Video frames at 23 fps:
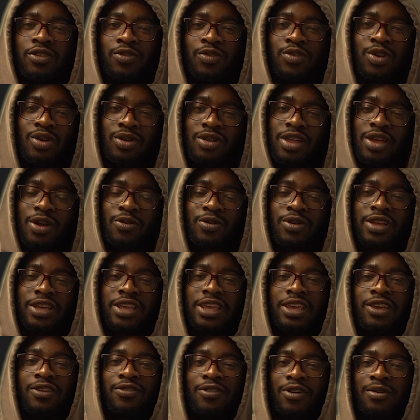if you don't like where the
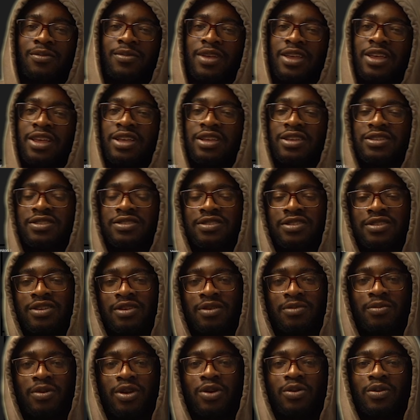keyframe is,
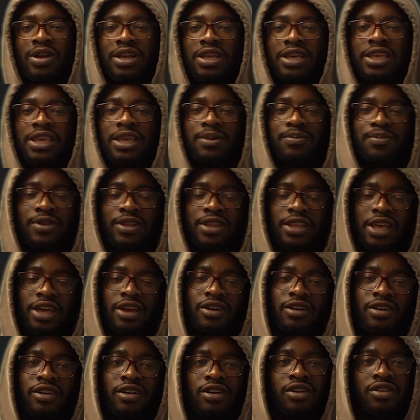but you want to keep it
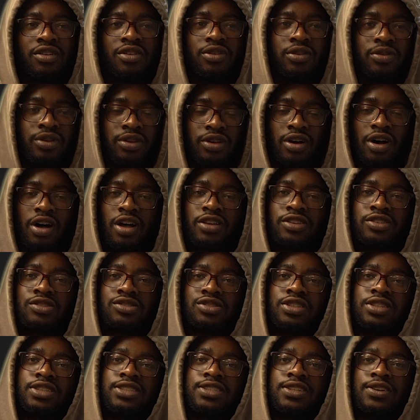there, you can also
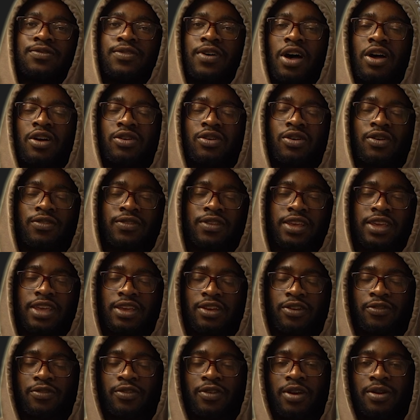change the value of the
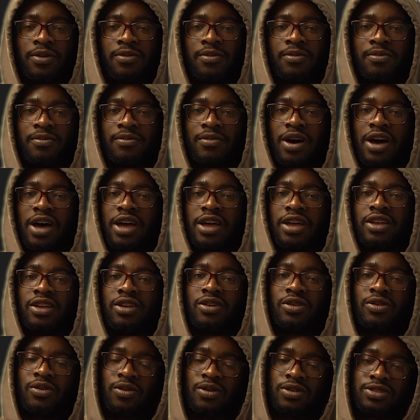keyframe by
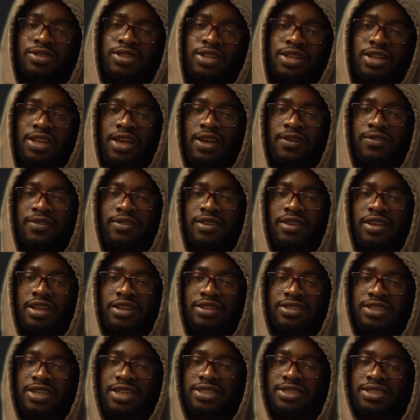going to the left and
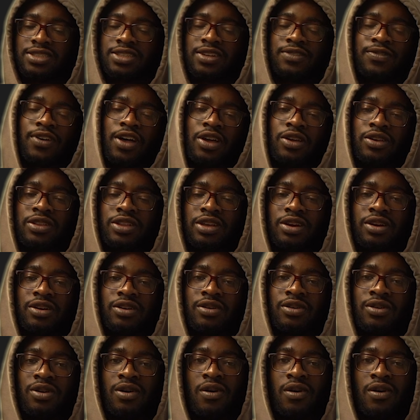changing the value there.